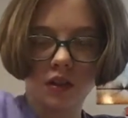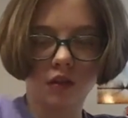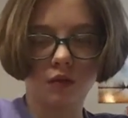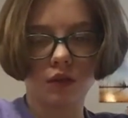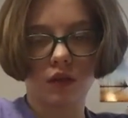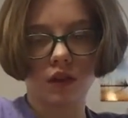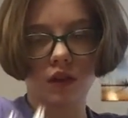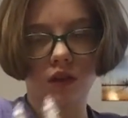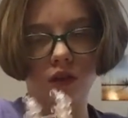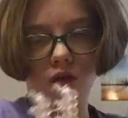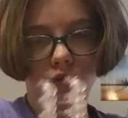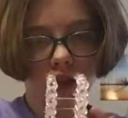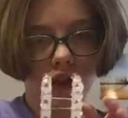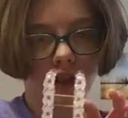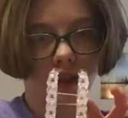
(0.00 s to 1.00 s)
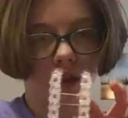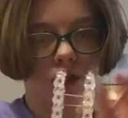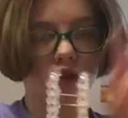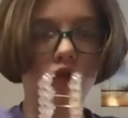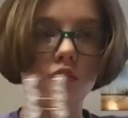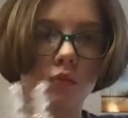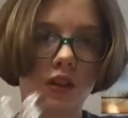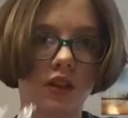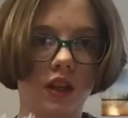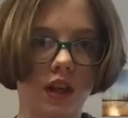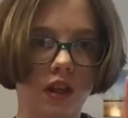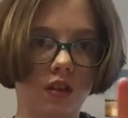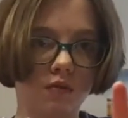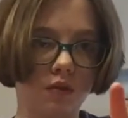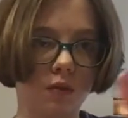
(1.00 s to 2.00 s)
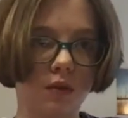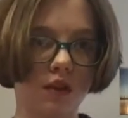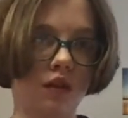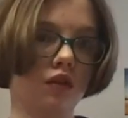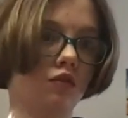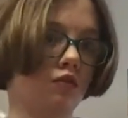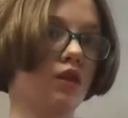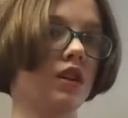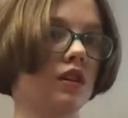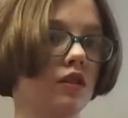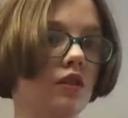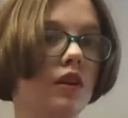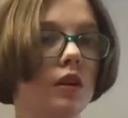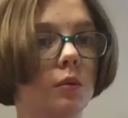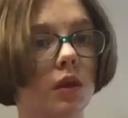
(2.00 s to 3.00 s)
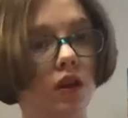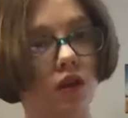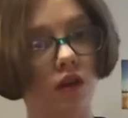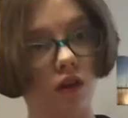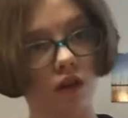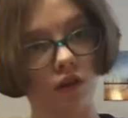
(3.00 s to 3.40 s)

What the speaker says: you will need to twist it 2 more times because one is going to be off.